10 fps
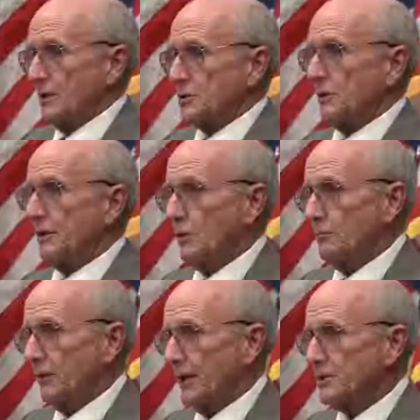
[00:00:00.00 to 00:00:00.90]
So he
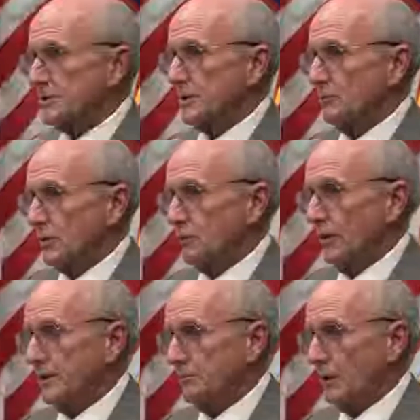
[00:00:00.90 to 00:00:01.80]
replaces him with
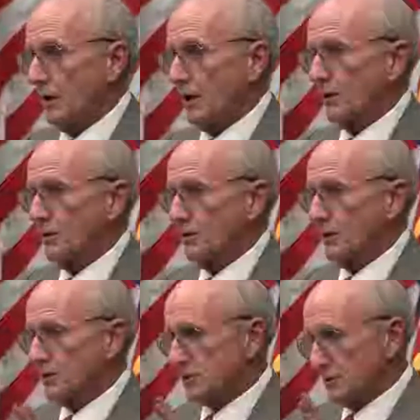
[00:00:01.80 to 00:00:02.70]
William Barr, who
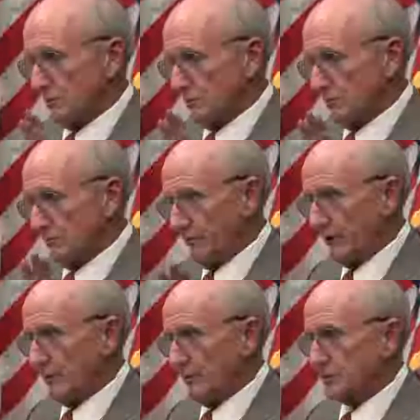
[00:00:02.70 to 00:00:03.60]
is
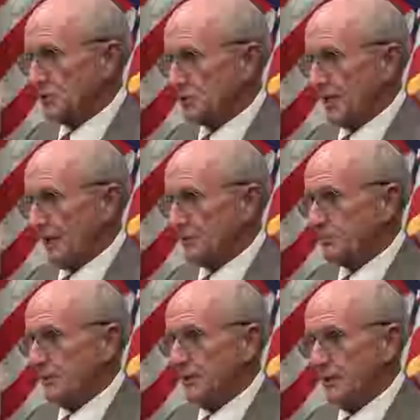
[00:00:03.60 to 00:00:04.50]
very much
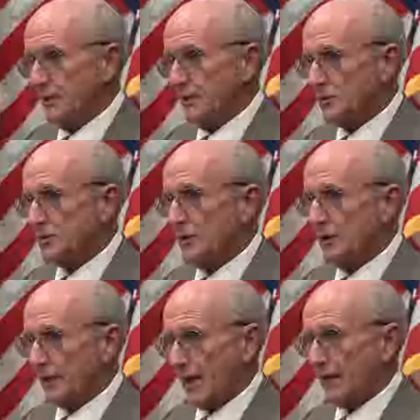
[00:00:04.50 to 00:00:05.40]
establishment. He is
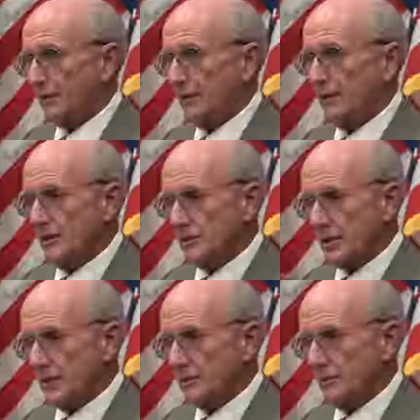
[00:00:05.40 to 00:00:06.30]
a Catholic, he
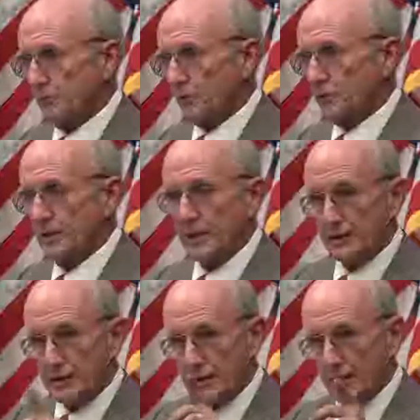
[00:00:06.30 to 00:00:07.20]
is anti-abortion. He
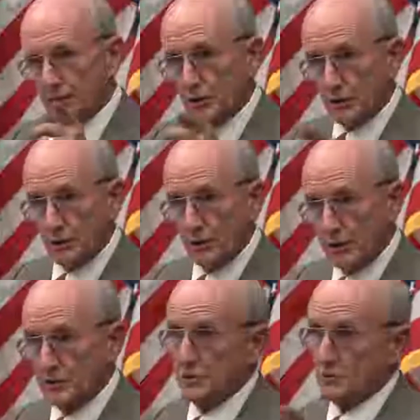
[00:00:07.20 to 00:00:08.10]
did have the
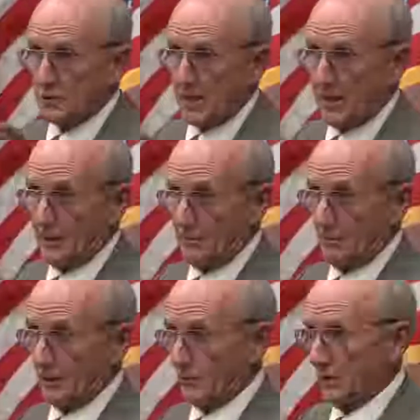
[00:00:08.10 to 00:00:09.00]
courage to say,
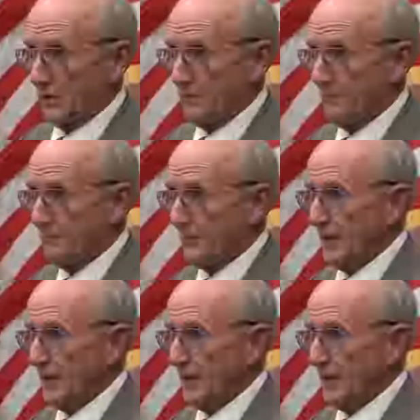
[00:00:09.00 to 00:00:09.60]
by the way,